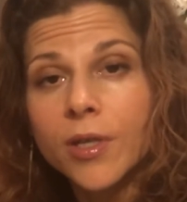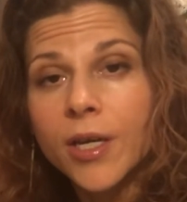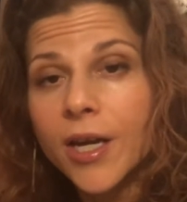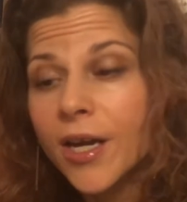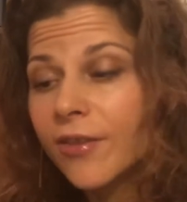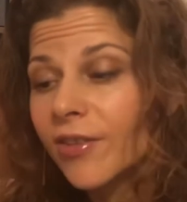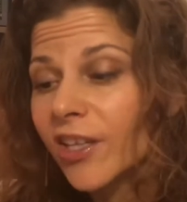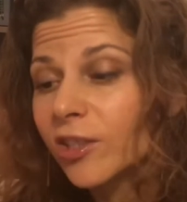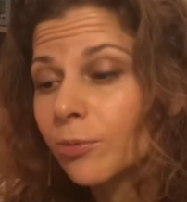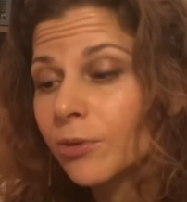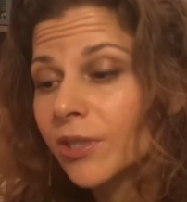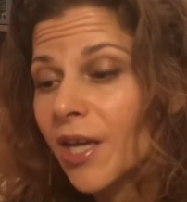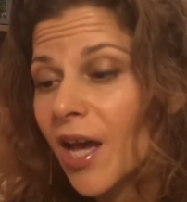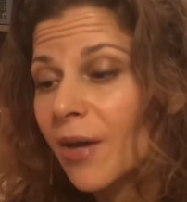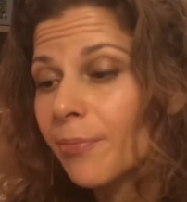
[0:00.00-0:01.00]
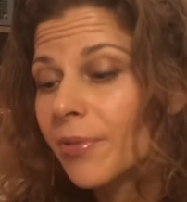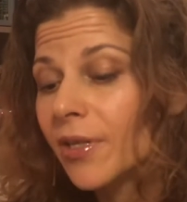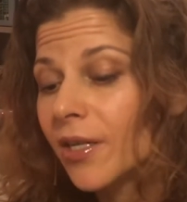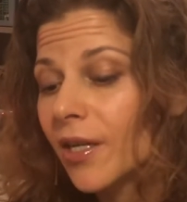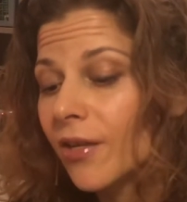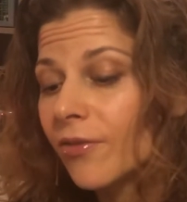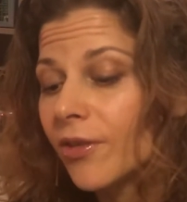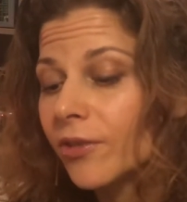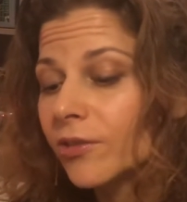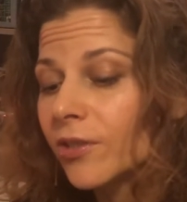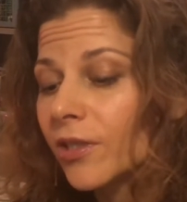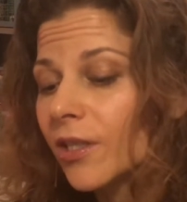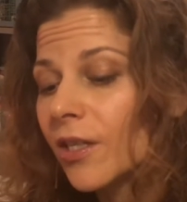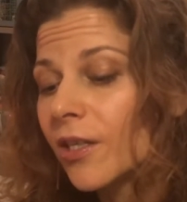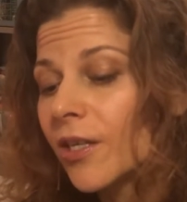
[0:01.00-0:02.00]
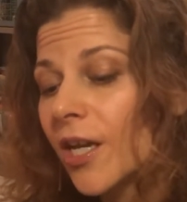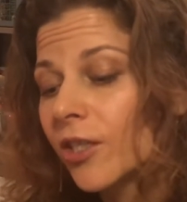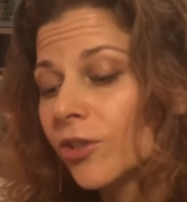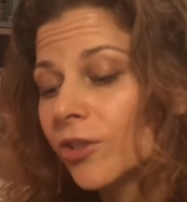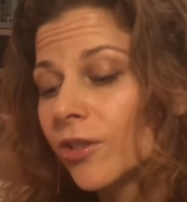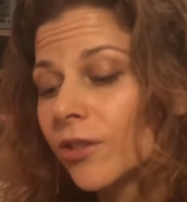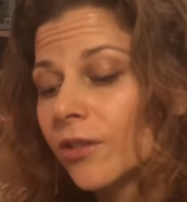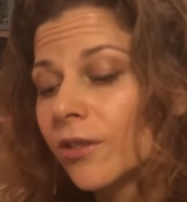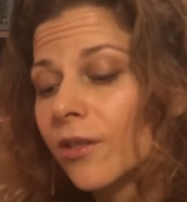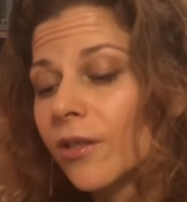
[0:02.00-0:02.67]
And that's what's happening. And there's the connection.